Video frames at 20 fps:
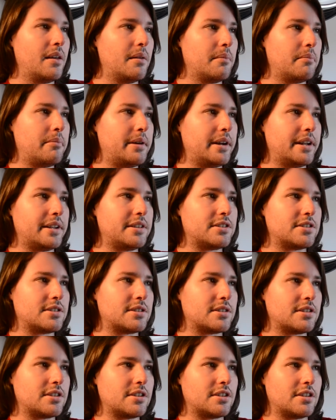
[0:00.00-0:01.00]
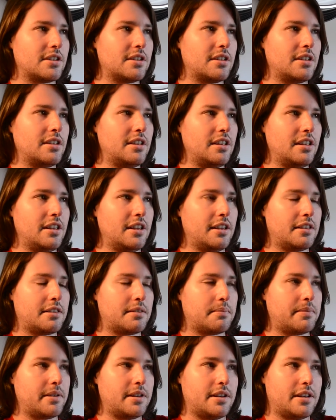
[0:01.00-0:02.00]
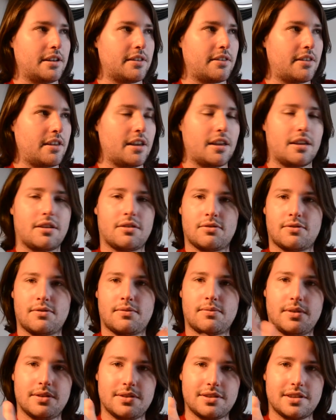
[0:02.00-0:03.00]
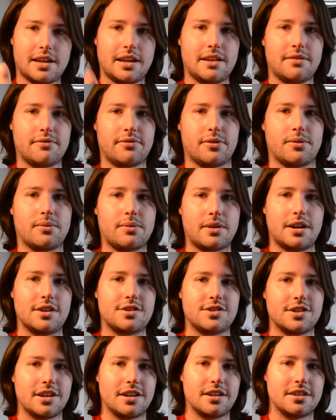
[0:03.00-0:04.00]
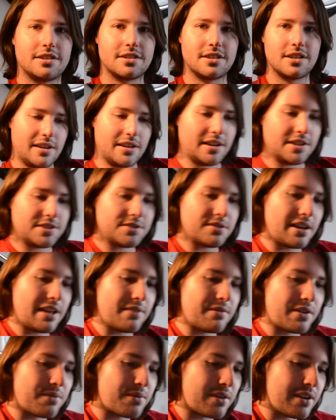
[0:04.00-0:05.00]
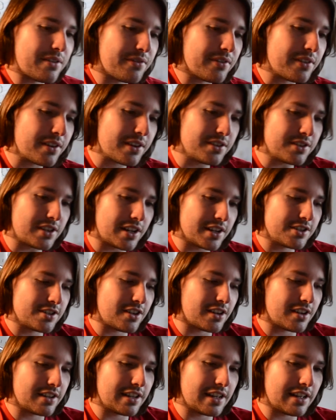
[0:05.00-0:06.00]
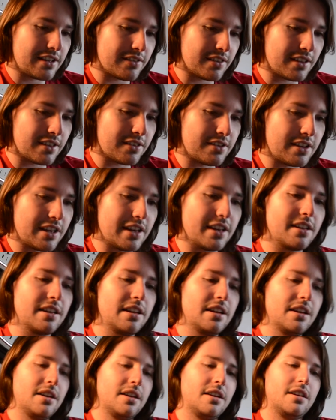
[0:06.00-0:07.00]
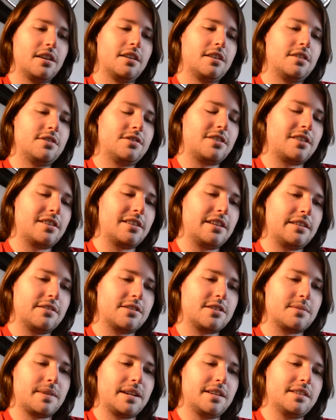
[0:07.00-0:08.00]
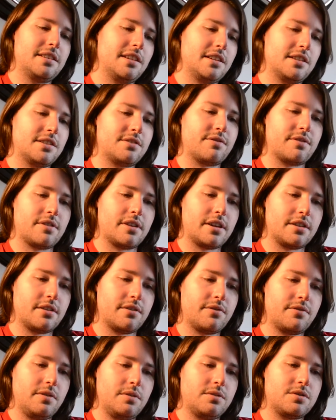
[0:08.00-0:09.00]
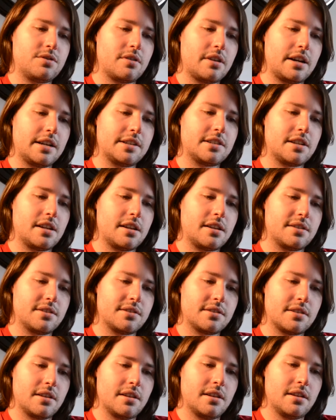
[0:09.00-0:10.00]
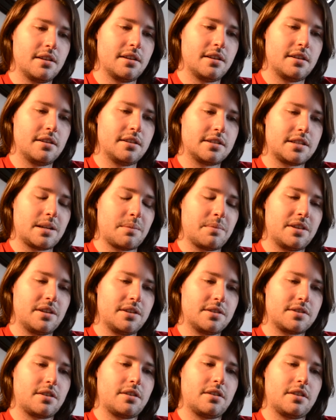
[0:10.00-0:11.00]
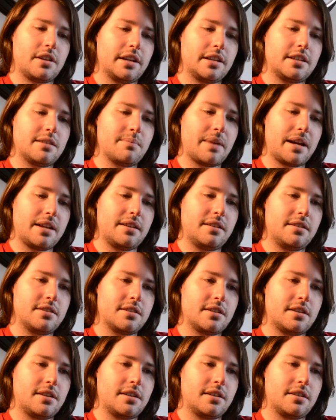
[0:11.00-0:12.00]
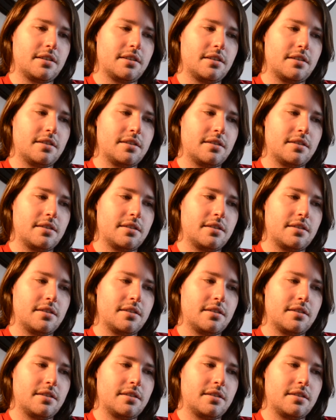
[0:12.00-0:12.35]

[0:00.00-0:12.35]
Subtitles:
But it's been a thanks once again for watching it. I sort of have a rough, I jotted down some ideas for other future essays. Some of these are like dependent on,